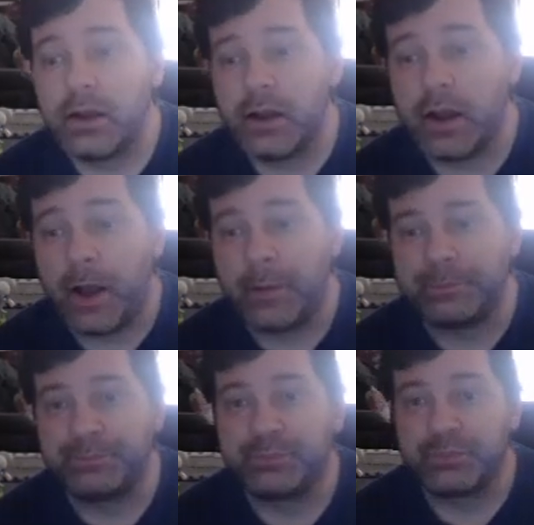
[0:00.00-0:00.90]

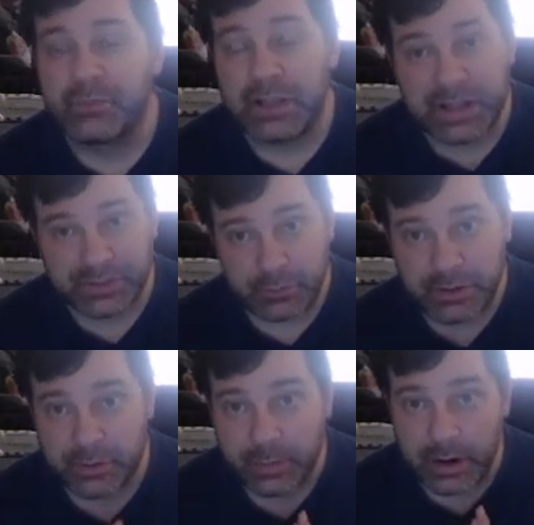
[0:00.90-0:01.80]
The last creature,
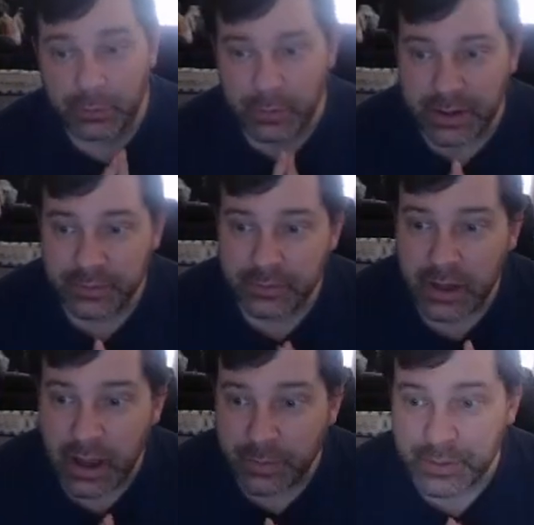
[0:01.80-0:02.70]
by the way.
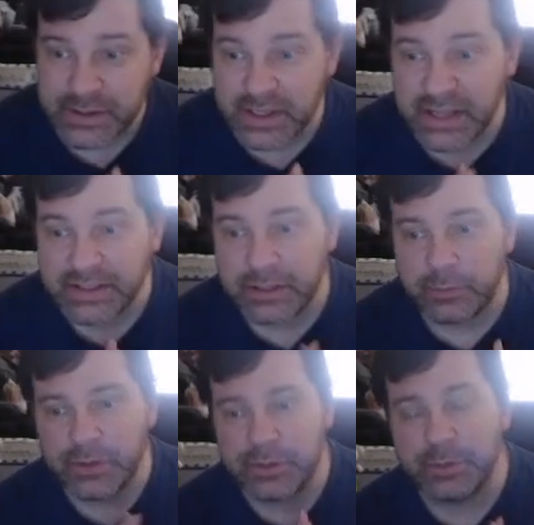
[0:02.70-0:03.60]
That's 19
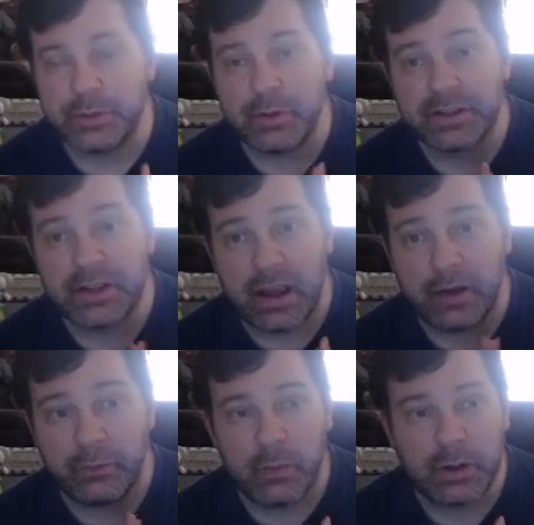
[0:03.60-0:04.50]
creatures. We do actually have
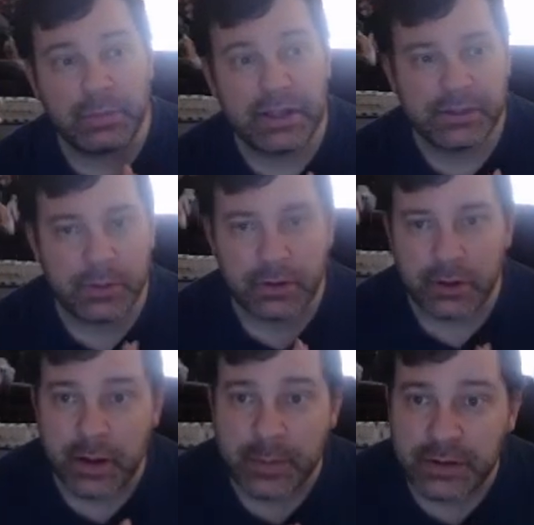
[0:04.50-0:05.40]
one Planeswalker
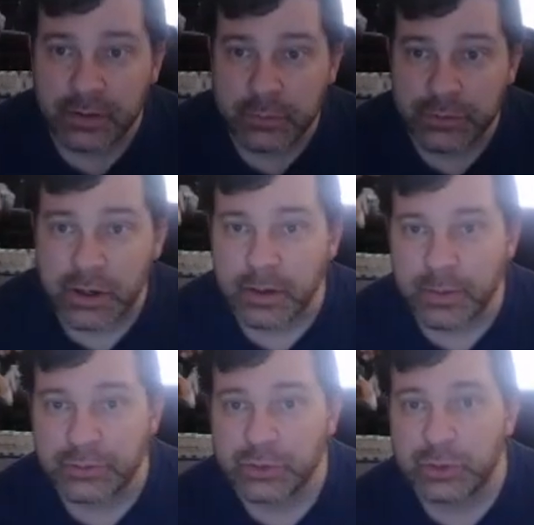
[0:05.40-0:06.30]
commander we'll talk about
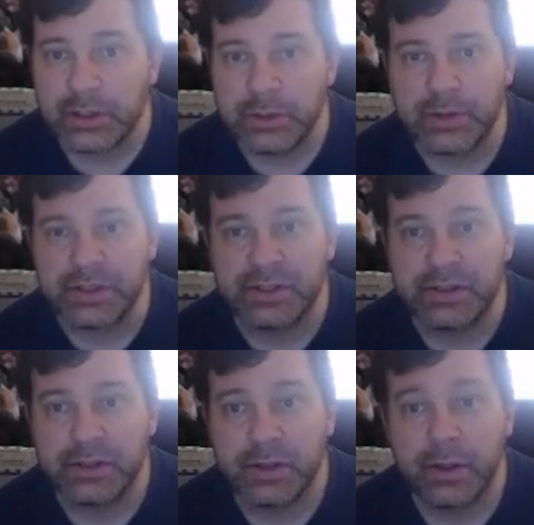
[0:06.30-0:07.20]
shortly, but
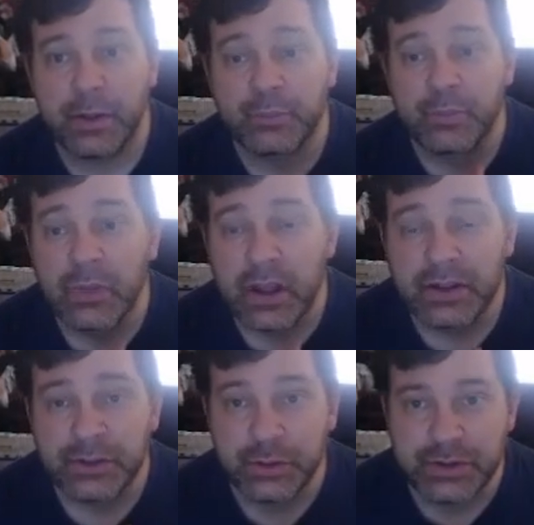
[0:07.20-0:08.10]

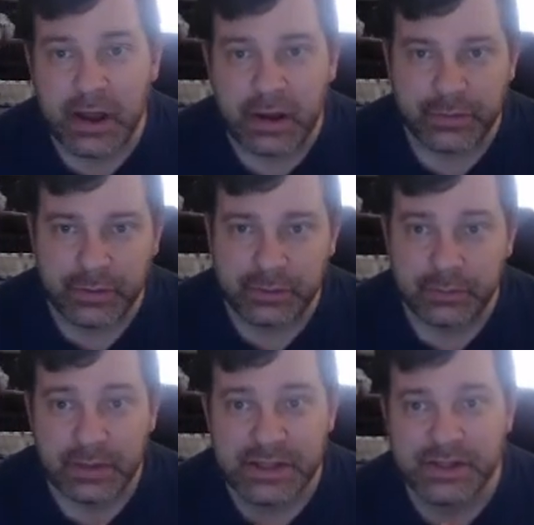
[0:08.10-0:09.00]
Zerzoff.
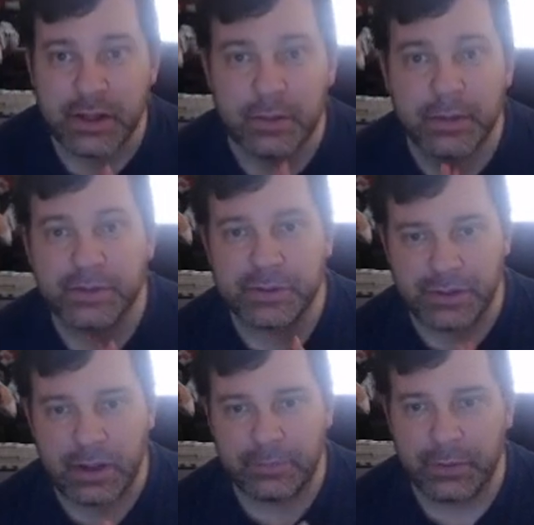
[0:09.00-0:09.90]
Let's talk about
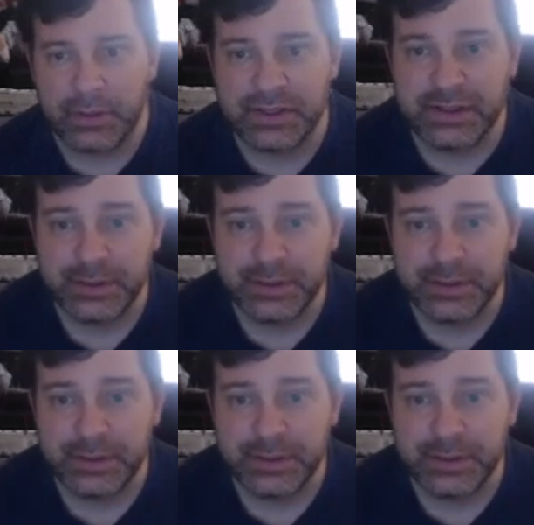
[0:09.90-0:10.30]
Zerzoff first.